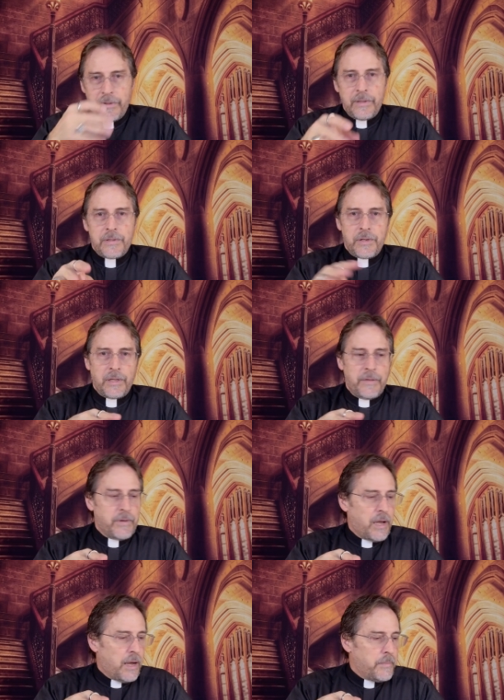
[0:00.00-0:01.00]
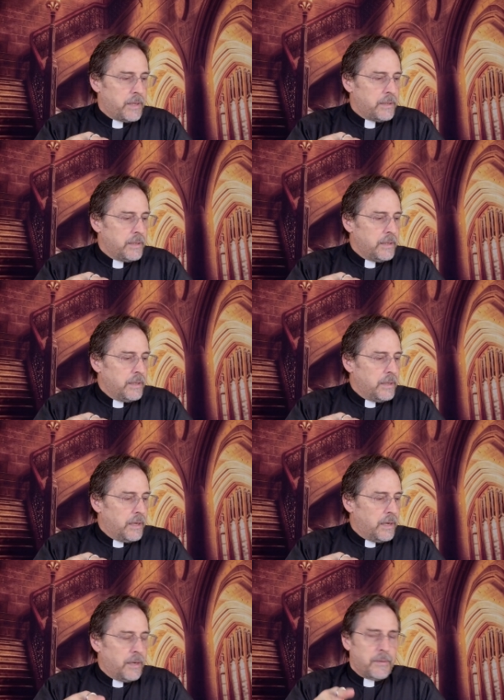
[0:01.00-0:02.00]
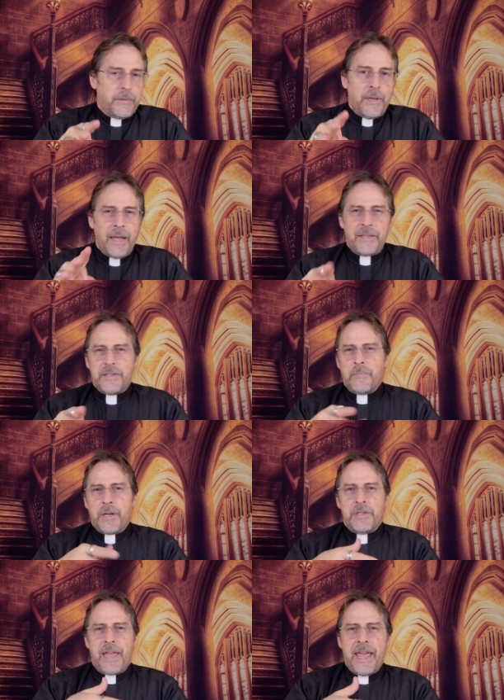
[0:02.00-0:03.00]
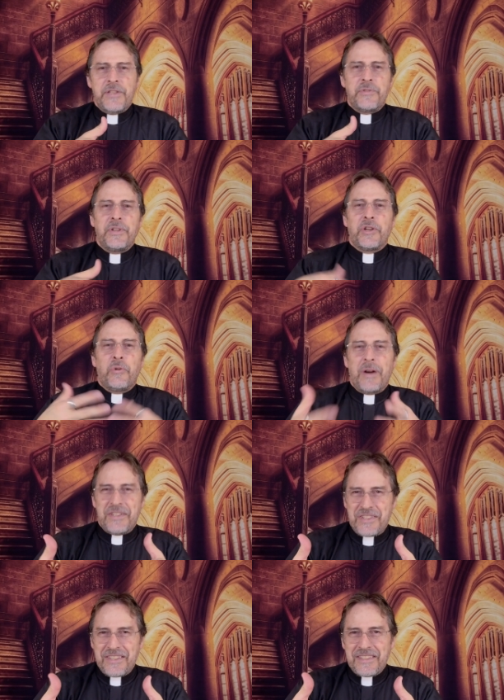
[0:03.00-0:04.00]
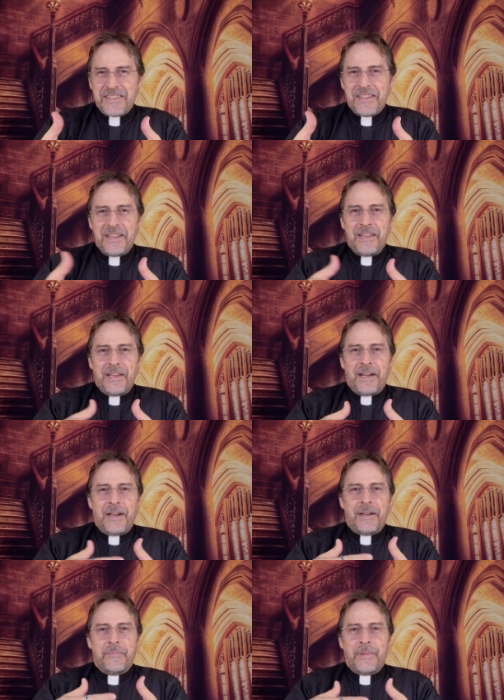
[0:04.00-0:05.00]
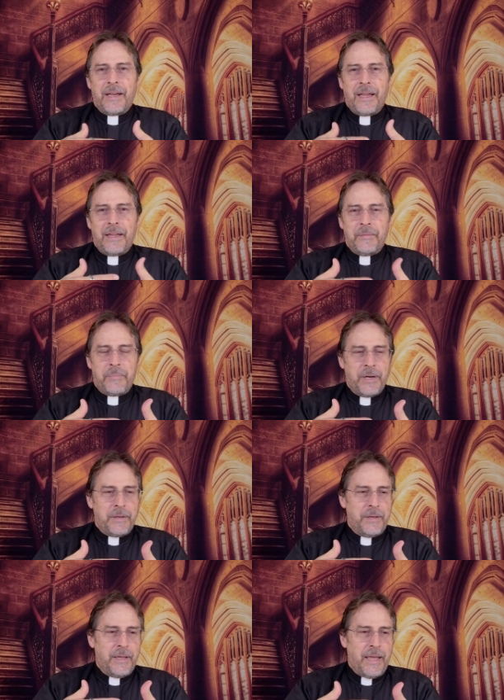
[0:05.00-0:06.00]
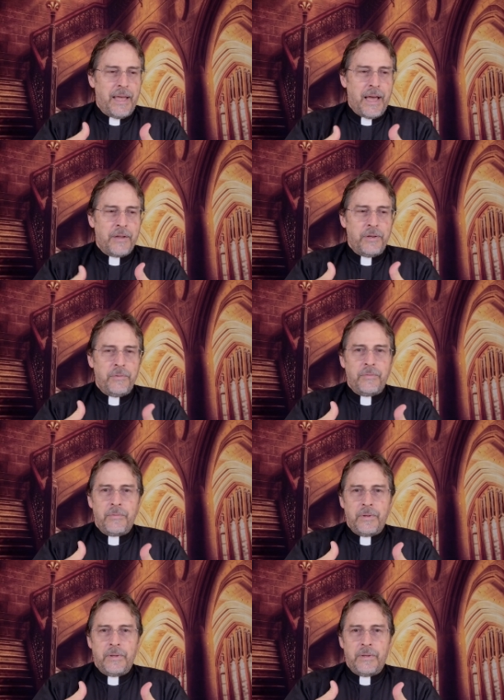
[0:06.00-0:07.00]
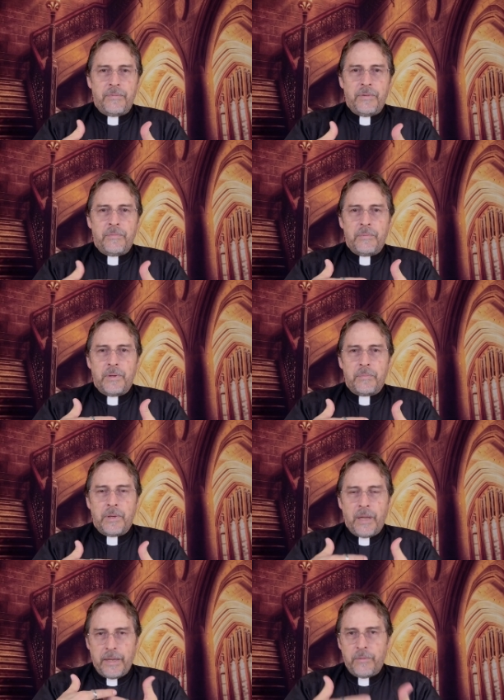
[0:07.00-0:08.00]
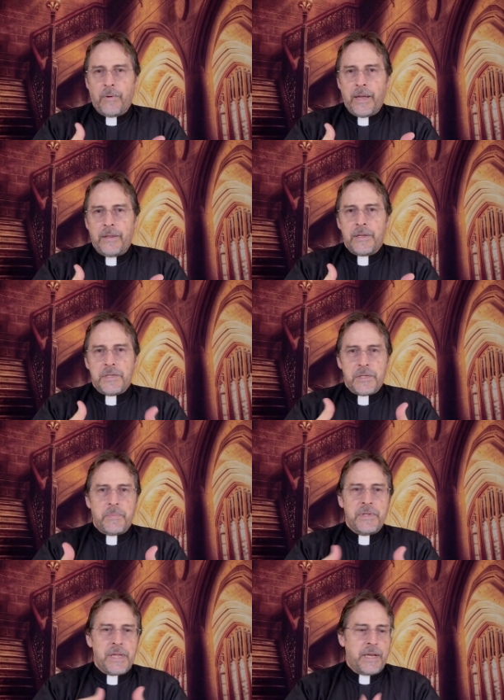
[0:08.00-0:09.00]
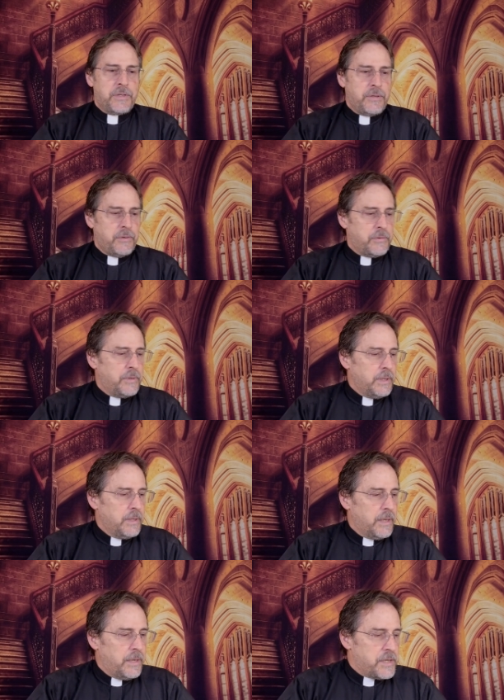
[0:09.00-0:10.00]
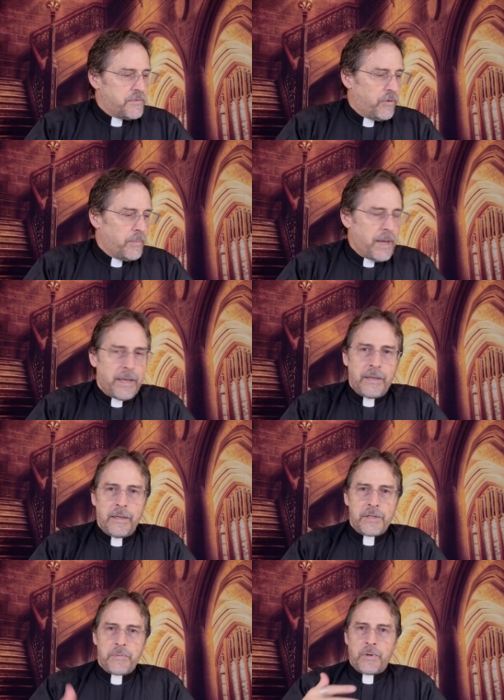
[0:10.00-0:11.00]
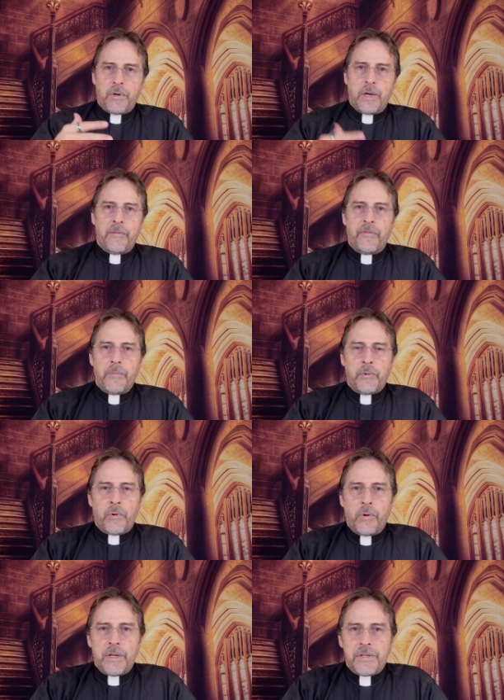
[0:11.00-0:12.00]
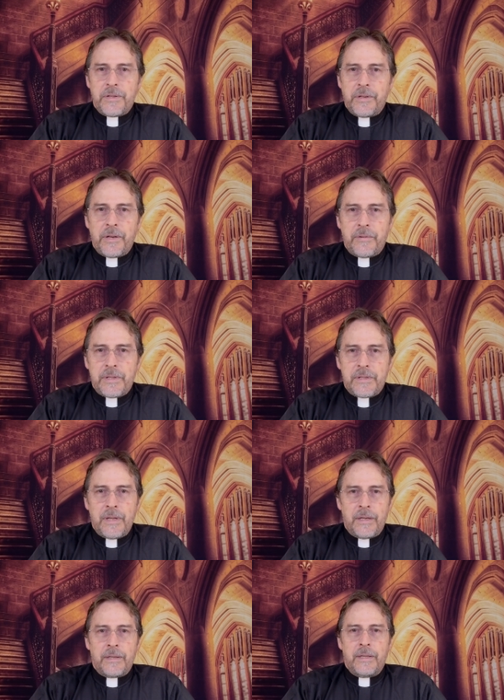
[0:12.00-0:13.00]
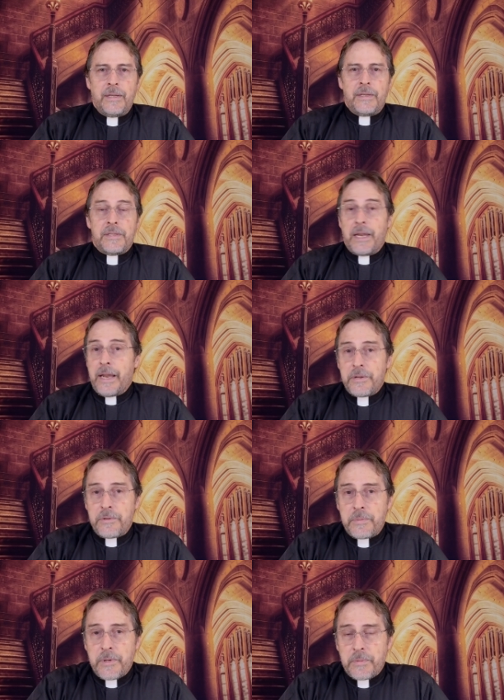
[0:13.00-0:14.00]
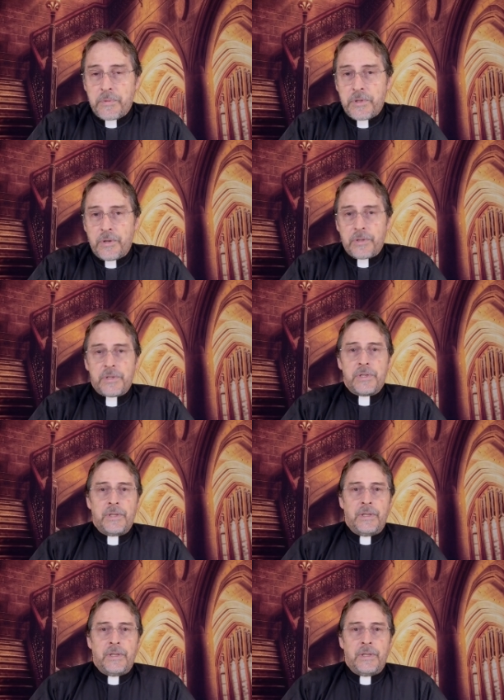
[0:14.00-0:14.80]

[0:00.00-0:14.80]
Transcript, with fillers: it, so you can leave a comment. Uh, not so much answering the questions, um, but how you, if you like the way this is presented to you in this format and this re- coming from the recording studio at uh, St. Andrew's Episcopal Church